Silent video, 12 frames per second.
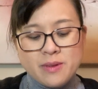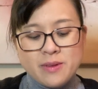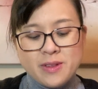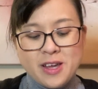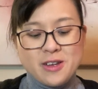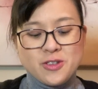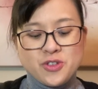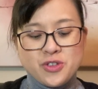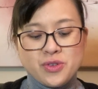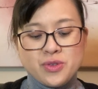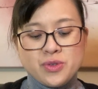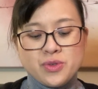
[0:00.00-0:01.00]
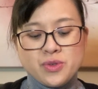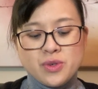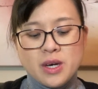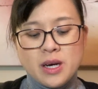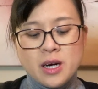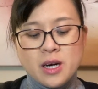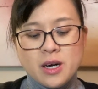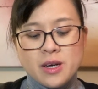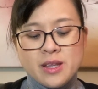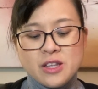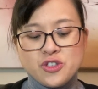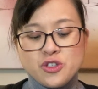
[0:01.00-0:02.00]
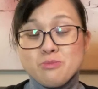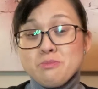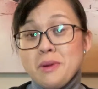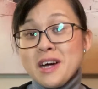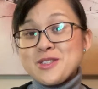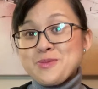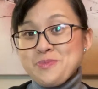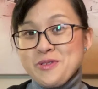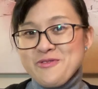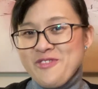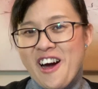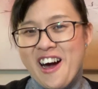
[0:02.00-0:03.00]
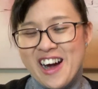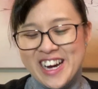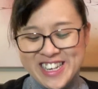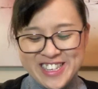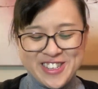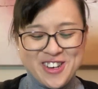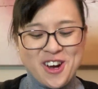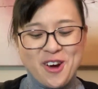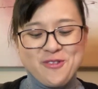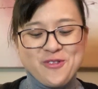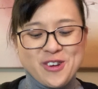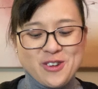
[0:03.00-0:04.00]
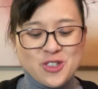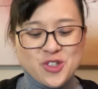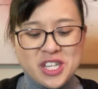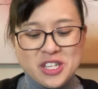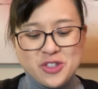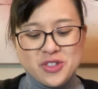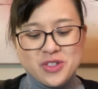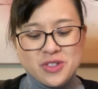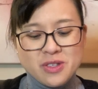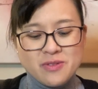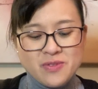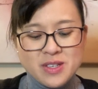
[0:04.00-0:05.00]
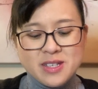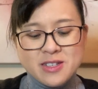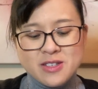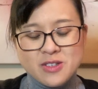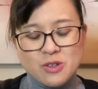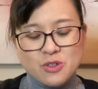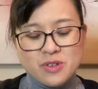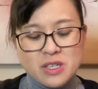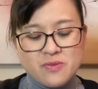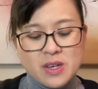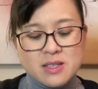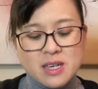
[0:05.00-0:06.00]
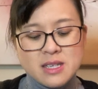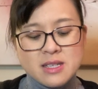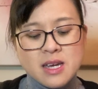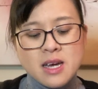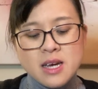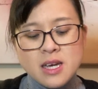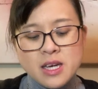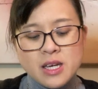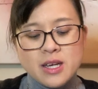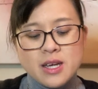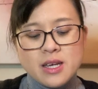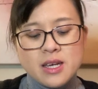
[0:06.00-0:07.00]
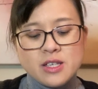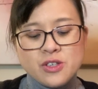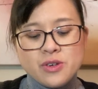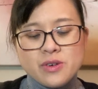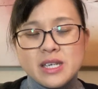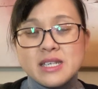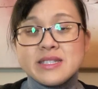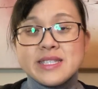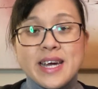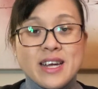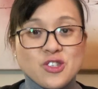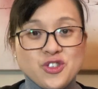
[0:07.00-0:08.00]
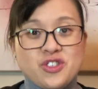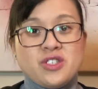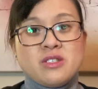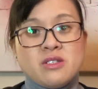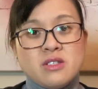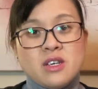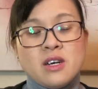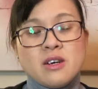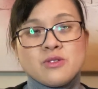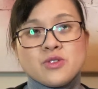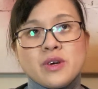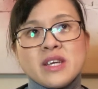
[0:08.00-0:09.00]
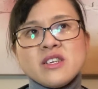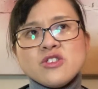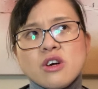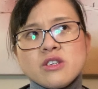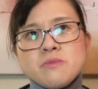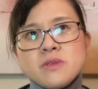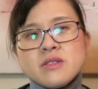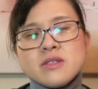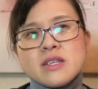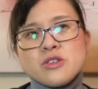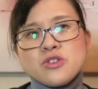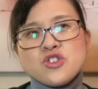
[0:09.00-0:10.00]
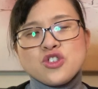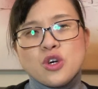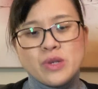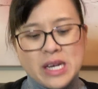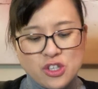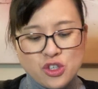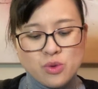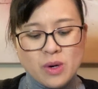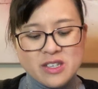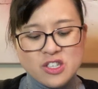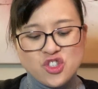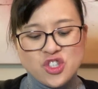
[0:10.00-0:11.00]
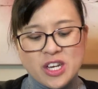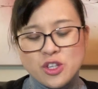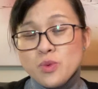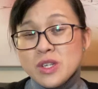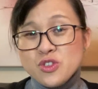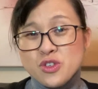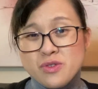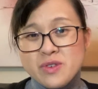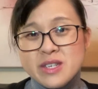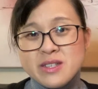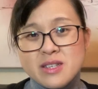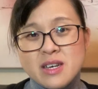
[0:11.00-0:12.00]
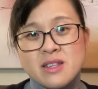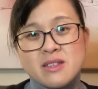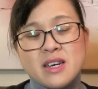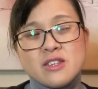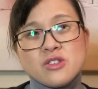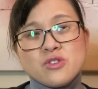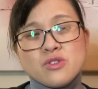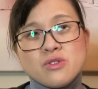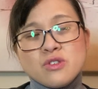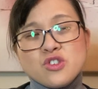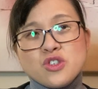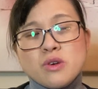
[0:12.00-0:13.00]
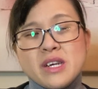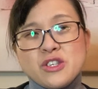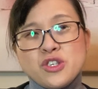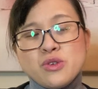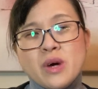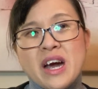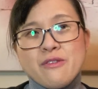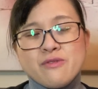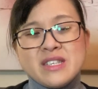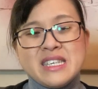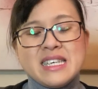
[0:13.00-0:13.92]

thing that you must provide for an Australian visitor's or tourist visa is your intention. So any documents that could show that you are a genuine tourist and that could show that you have the